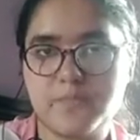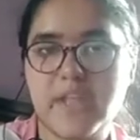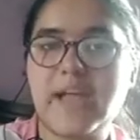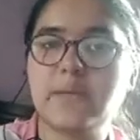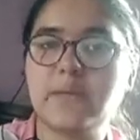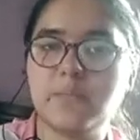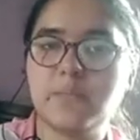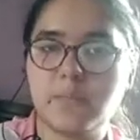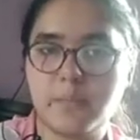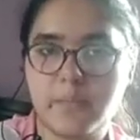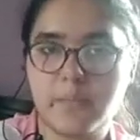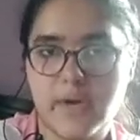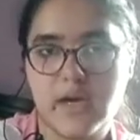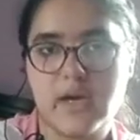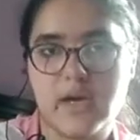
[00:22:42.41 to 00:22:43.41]
And
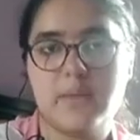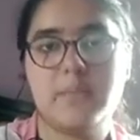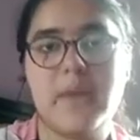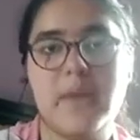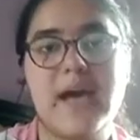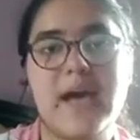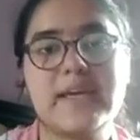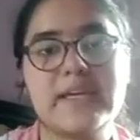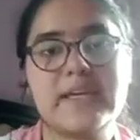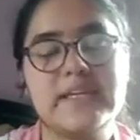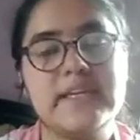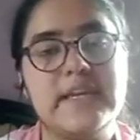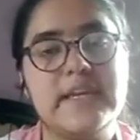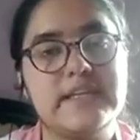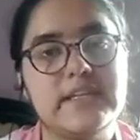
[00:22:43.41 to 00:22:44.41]
uh, back
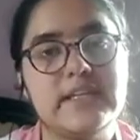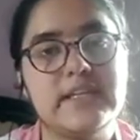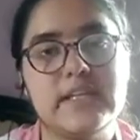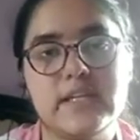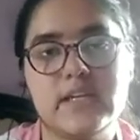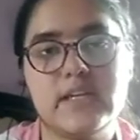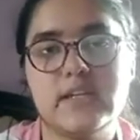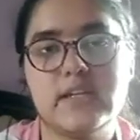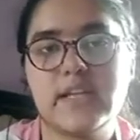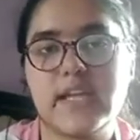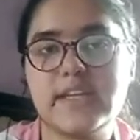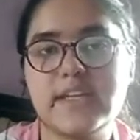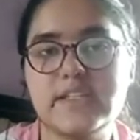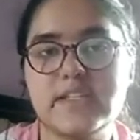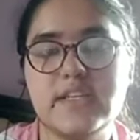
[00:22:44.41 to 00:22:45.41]
in
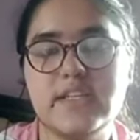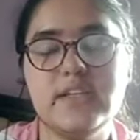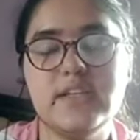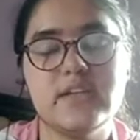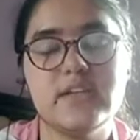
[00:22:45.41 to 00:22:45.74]
1890,